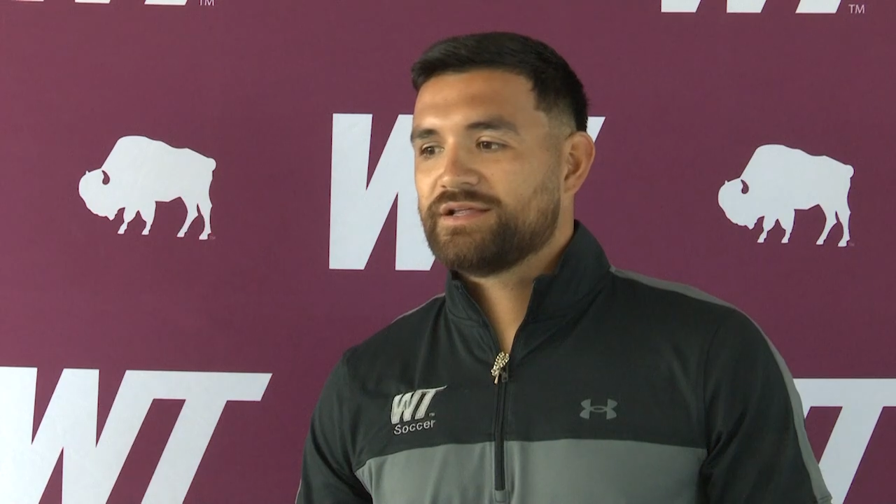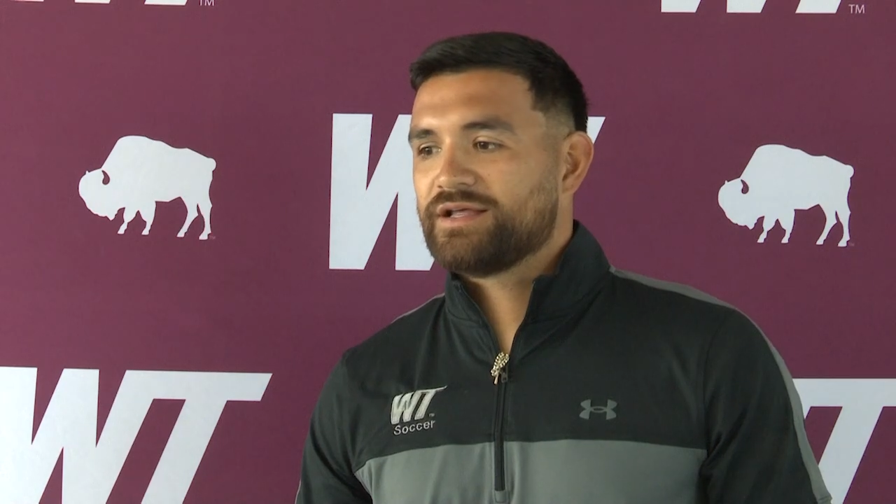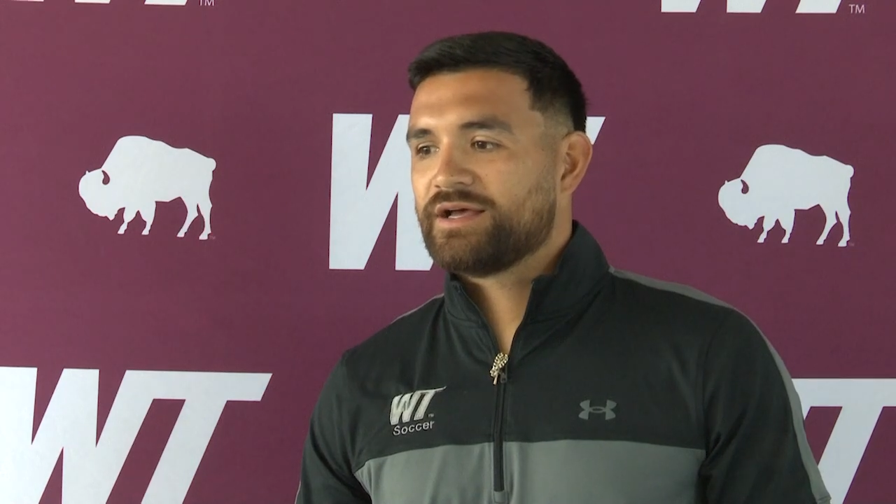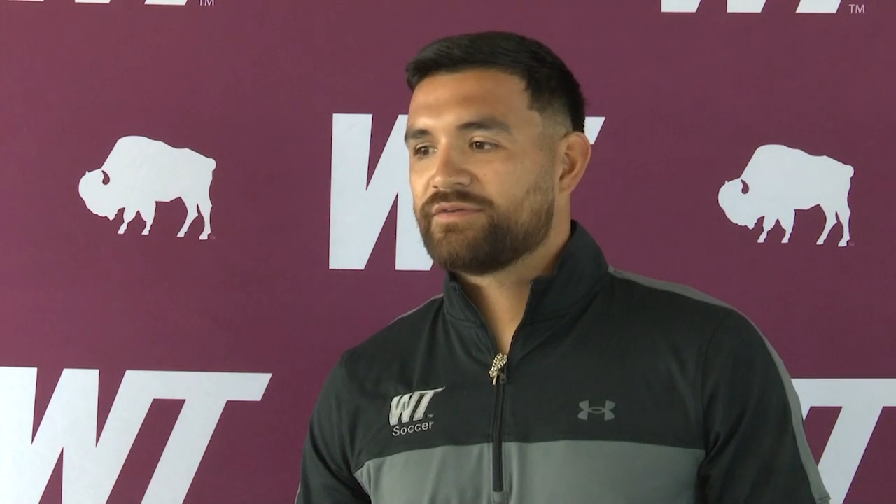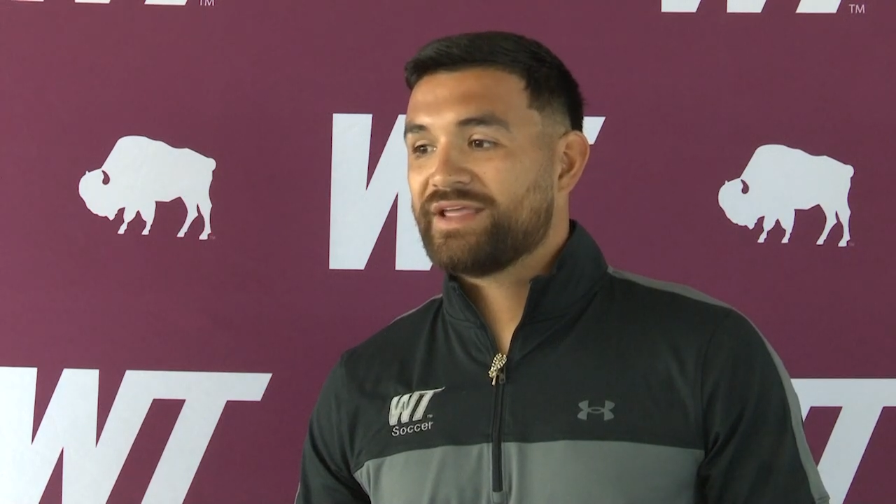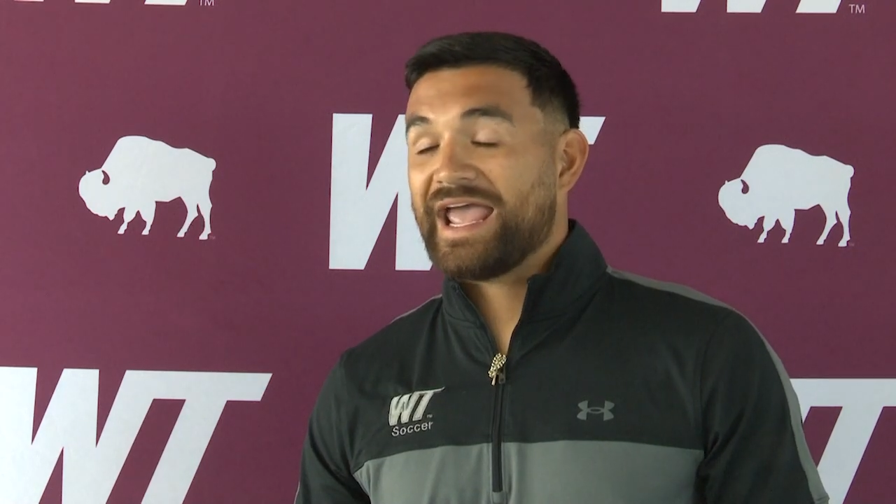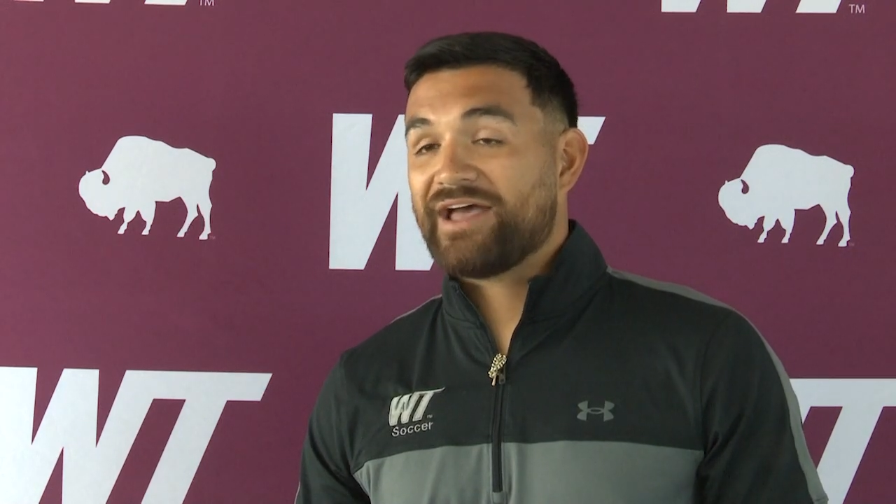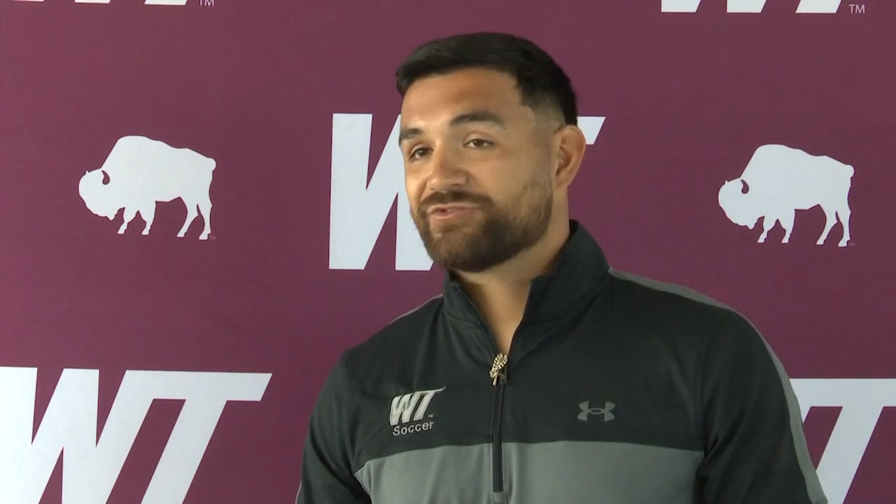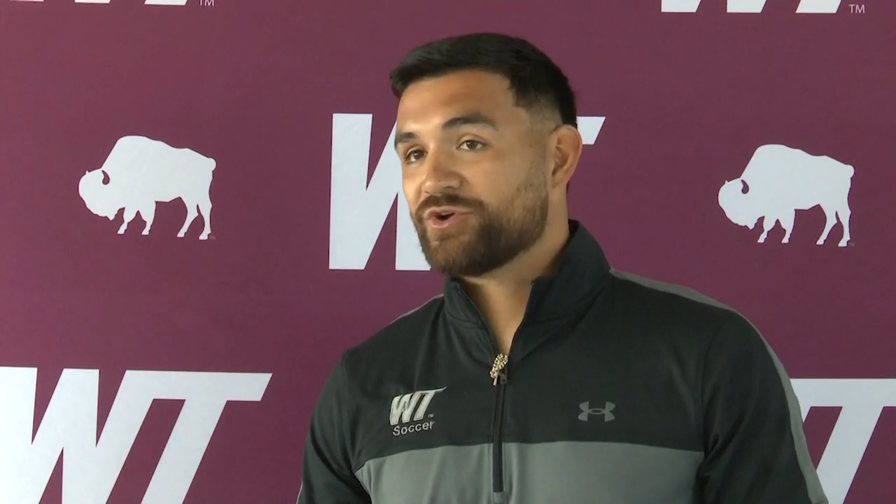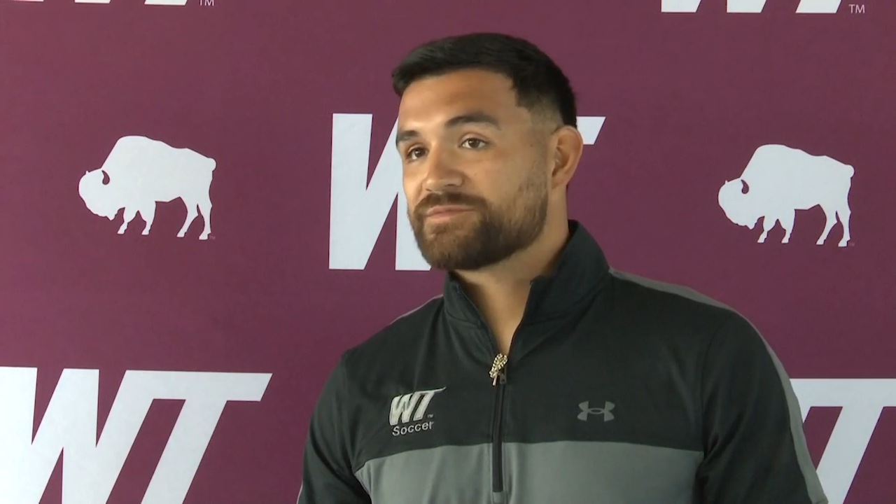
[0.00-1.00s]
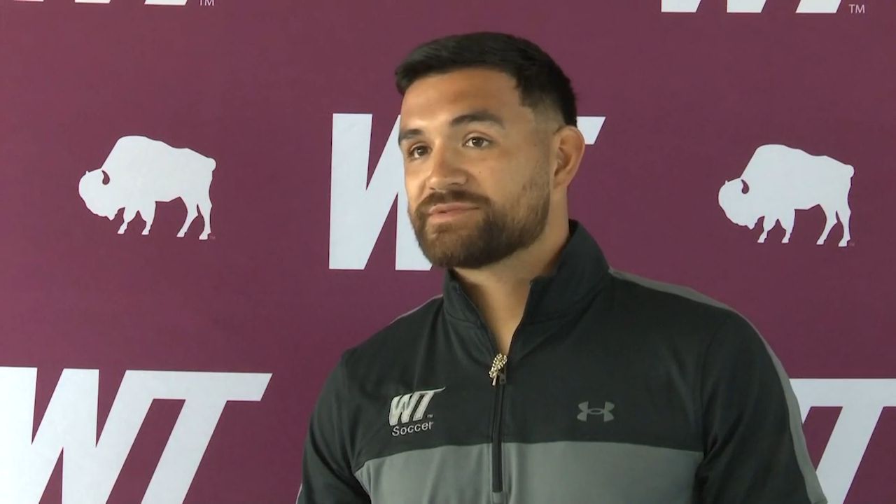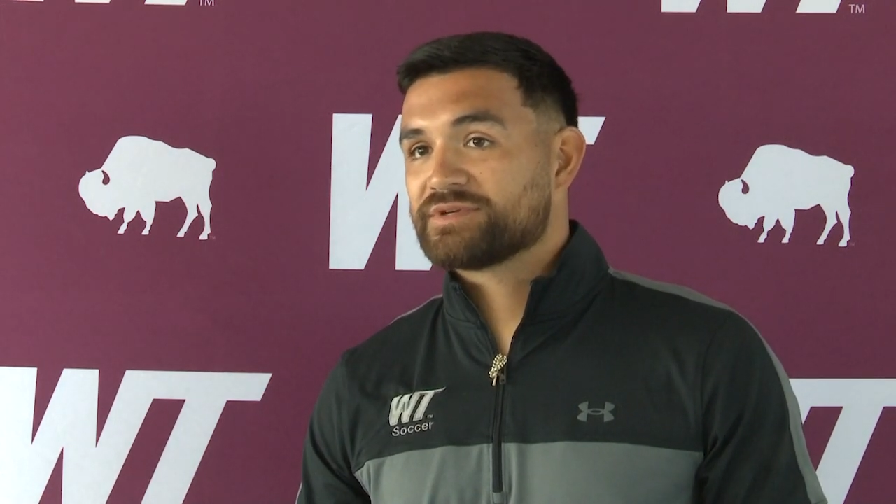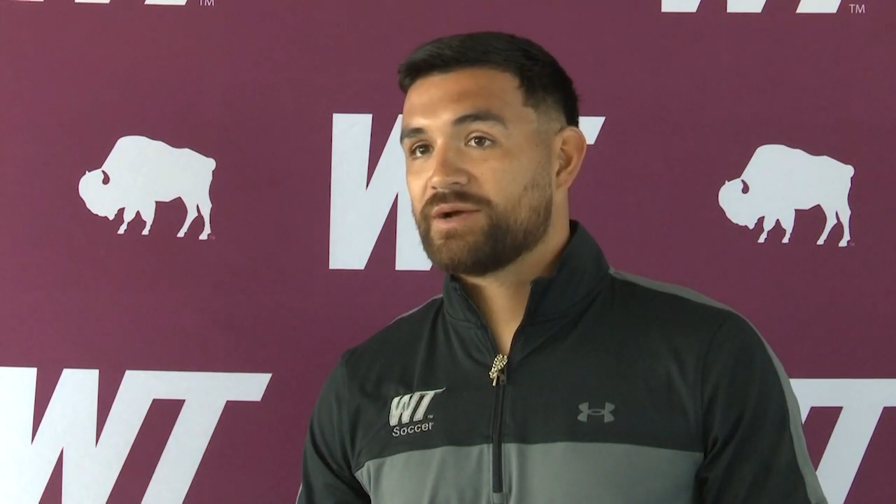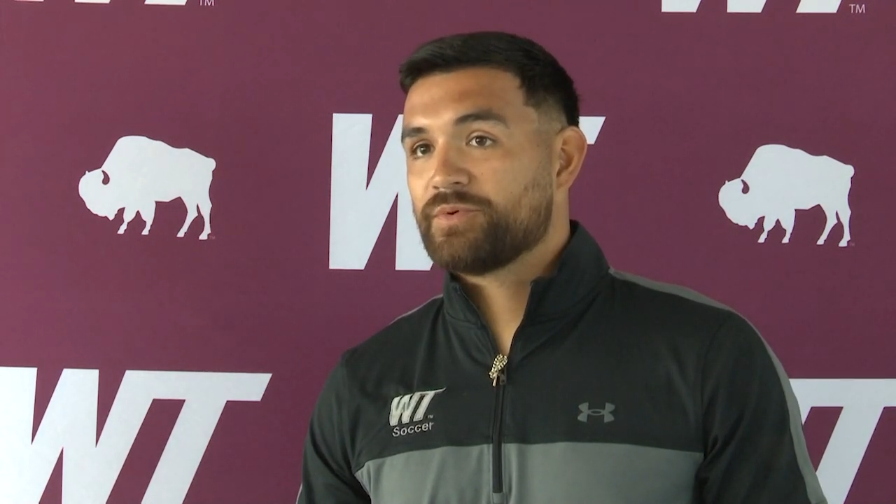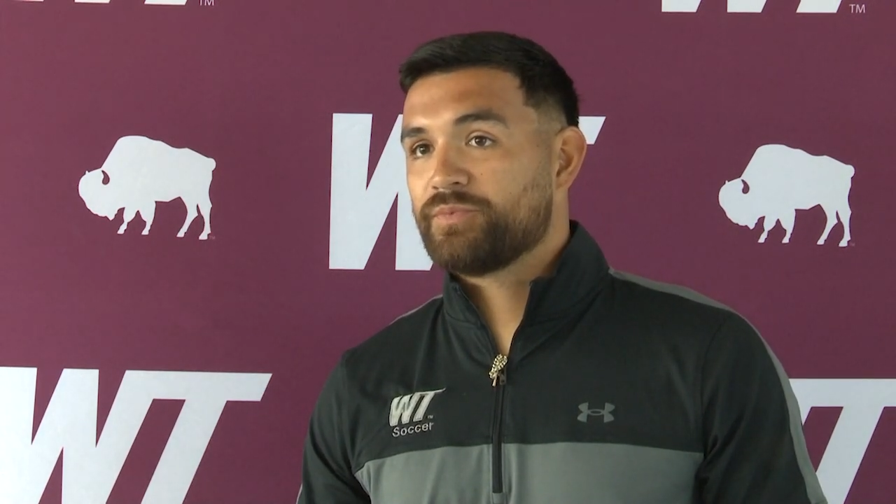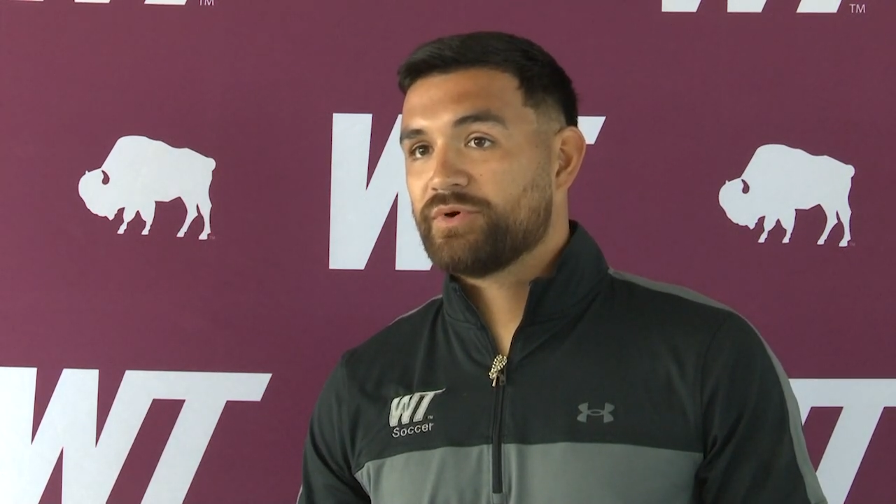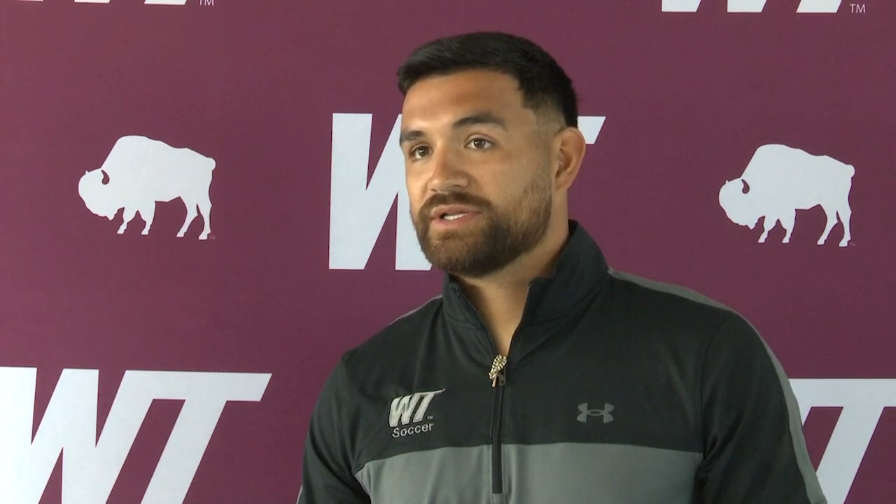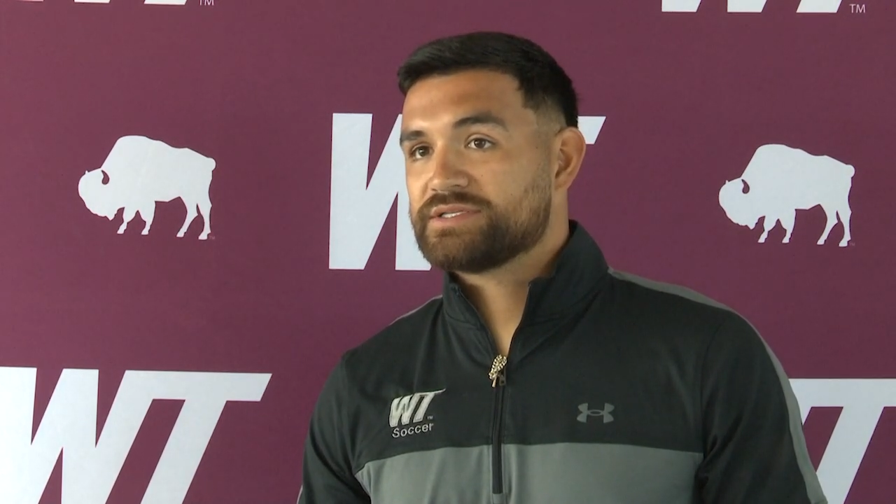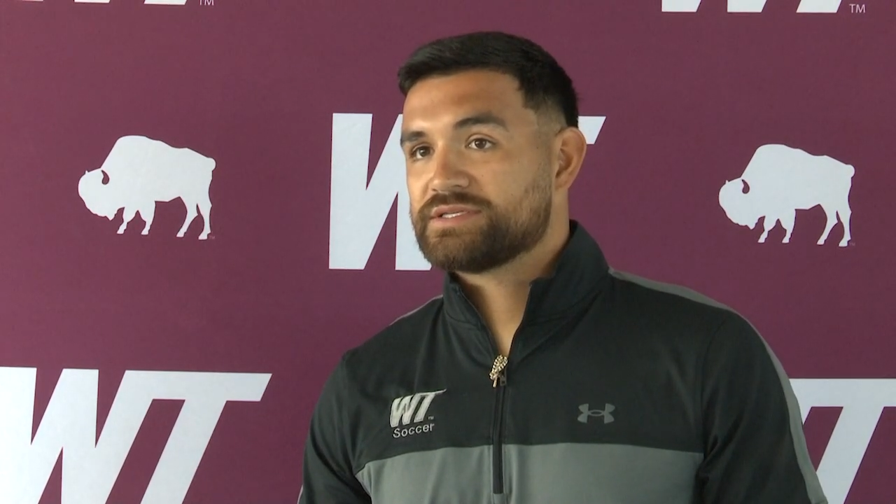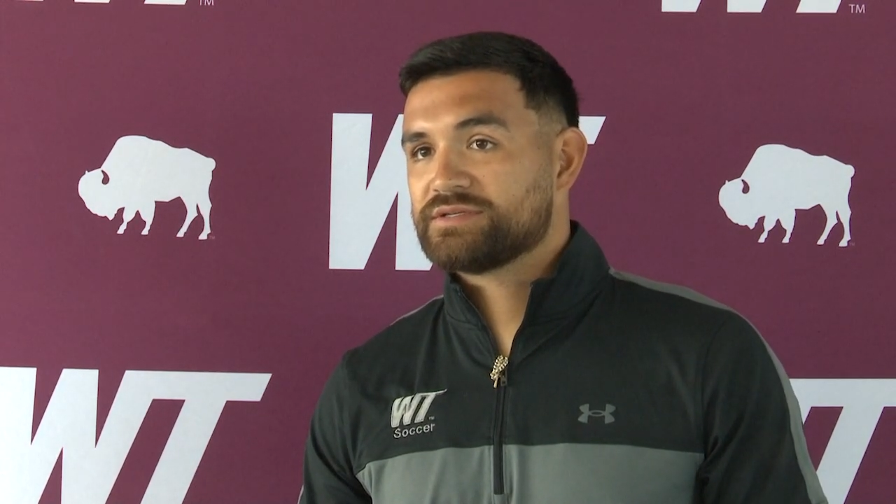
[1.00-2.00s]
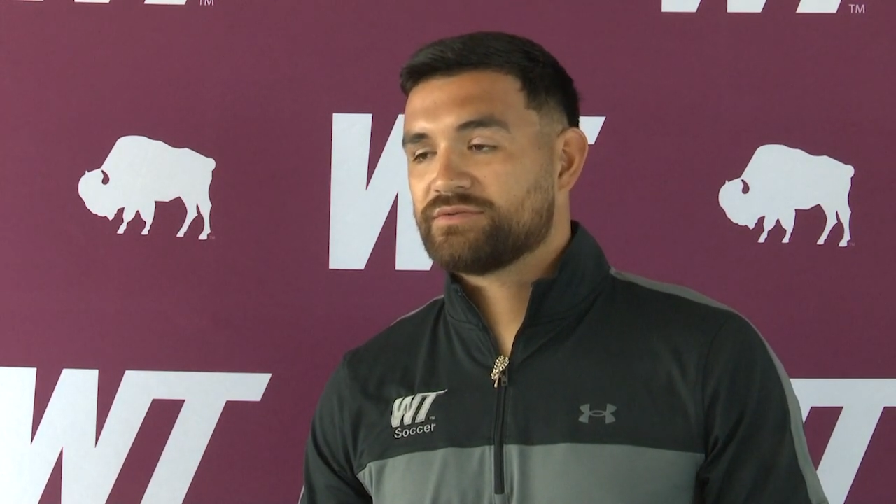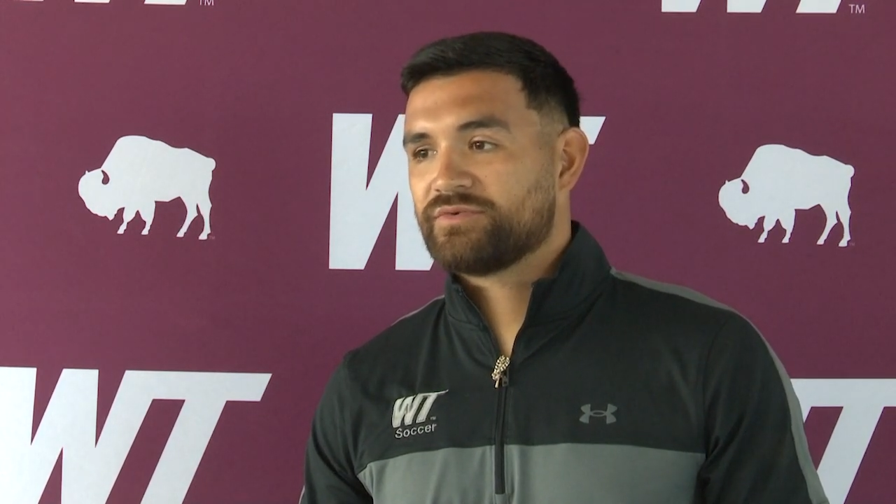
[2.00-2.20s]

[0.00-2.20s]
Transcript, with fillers: uh, they have dropped some couple points.